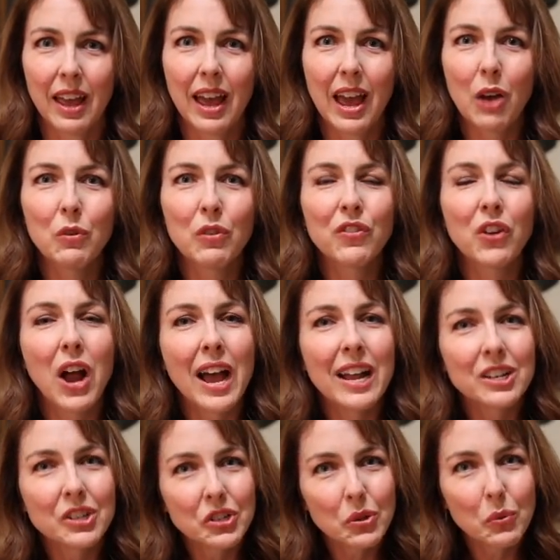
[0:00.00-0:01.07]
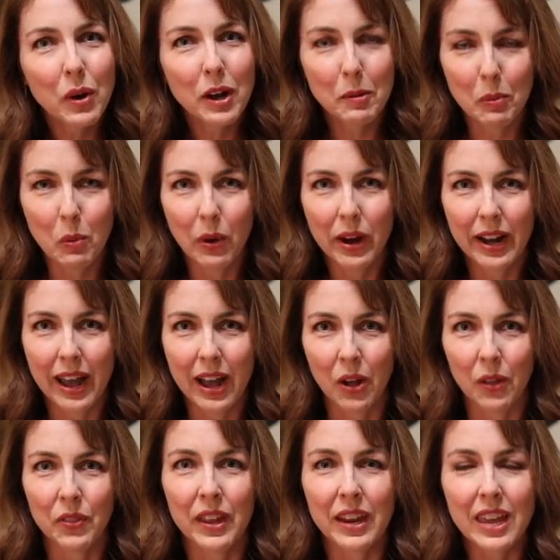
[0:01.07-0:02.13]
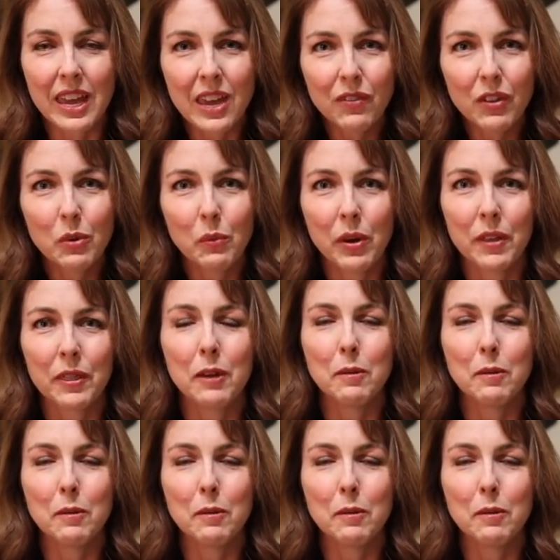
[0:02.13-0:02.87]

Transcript: However, I do want to point out that even with